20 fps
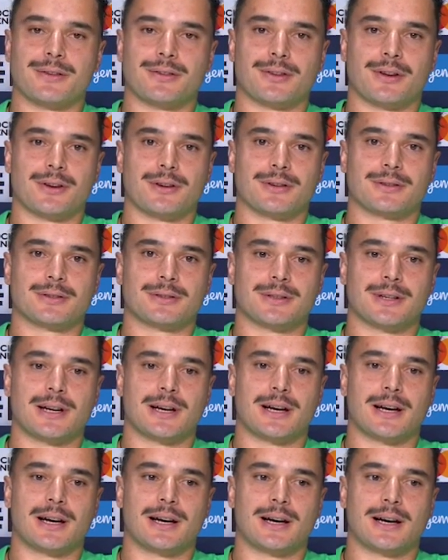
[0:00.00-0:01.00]
So
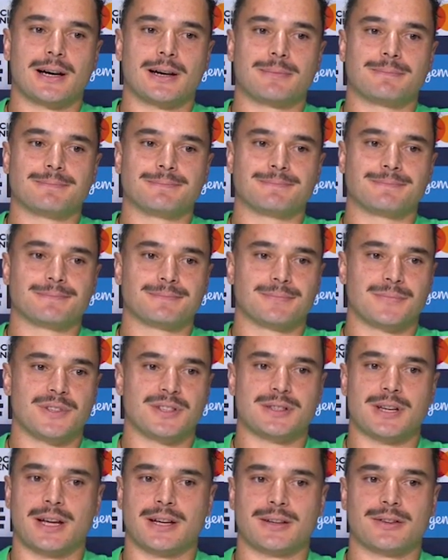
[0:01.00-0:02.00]
um,
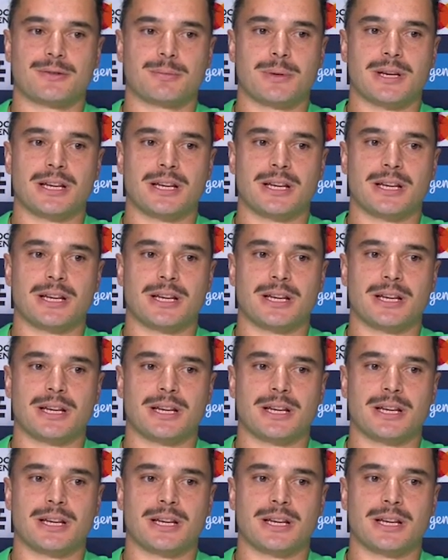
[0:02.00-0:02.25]
you take as